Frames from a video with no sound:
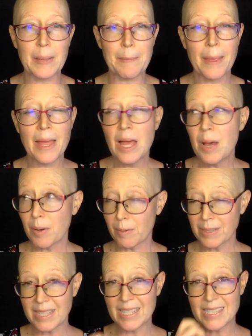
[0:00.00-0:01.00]
And what I
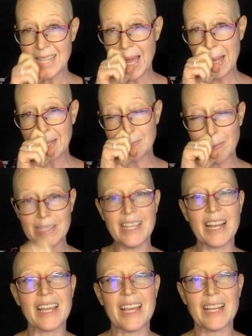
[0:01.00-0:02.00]
was going to say is
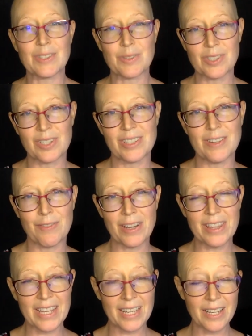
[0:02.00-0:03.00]
metastatic cancer is a little
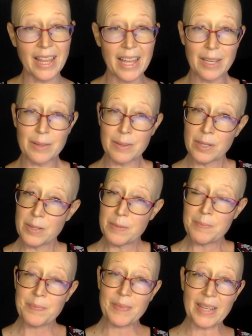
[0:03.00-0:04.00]
different than like
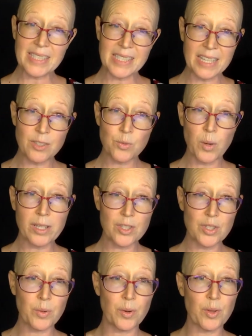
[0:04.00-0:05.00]
a stage 1,
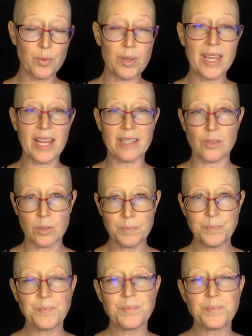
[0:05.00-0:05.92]
2, or 3 cancer.